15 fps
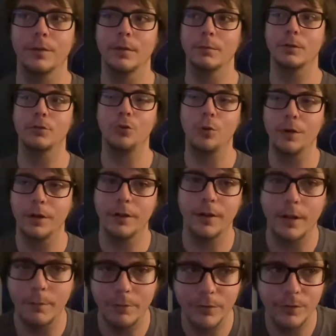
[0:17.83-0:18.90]
a majority of the
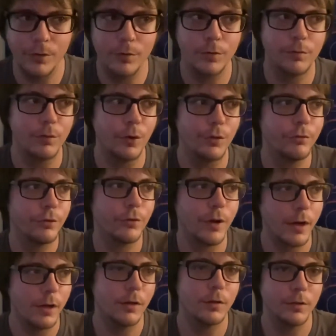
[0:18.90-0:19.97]
episode revolves
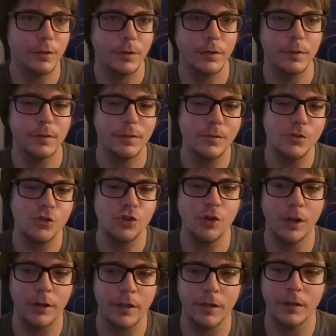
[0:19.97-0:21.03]
around
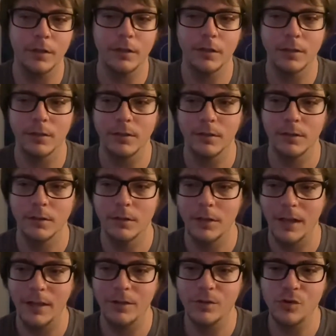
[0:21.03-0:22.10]
Chucky
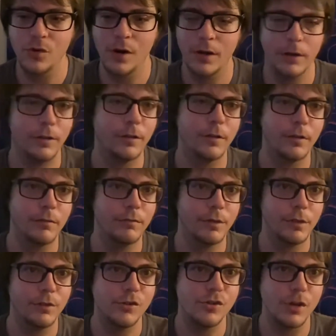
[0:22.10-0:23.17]
trying to
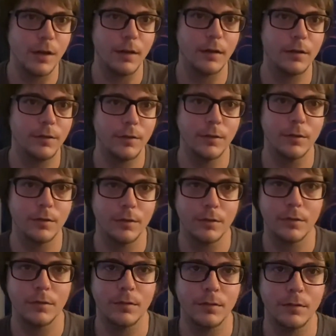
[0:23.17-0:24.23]
convince Jake to
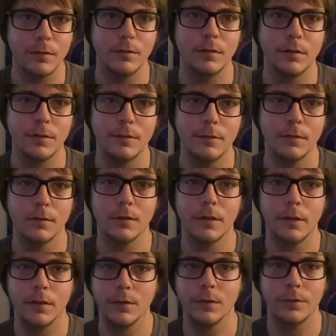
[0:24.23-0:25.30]

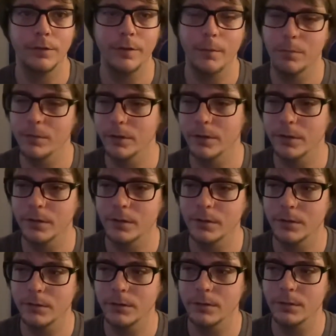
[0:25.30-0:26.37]
kill separate
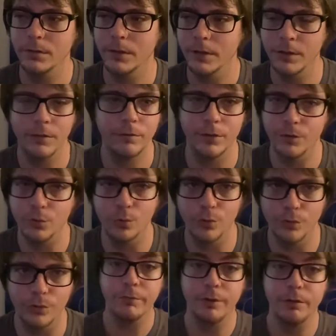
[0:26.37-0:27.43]
individuals.
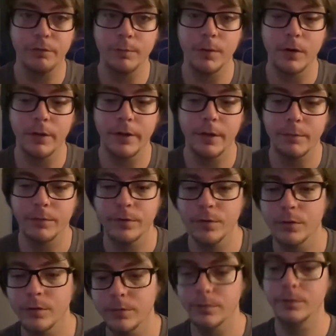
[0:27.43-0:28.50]
Favorite part of the
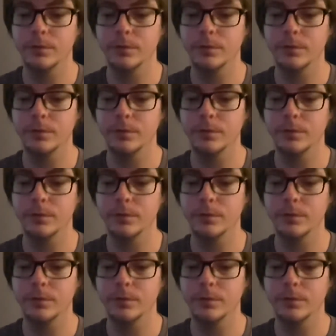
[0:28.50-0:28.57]
episode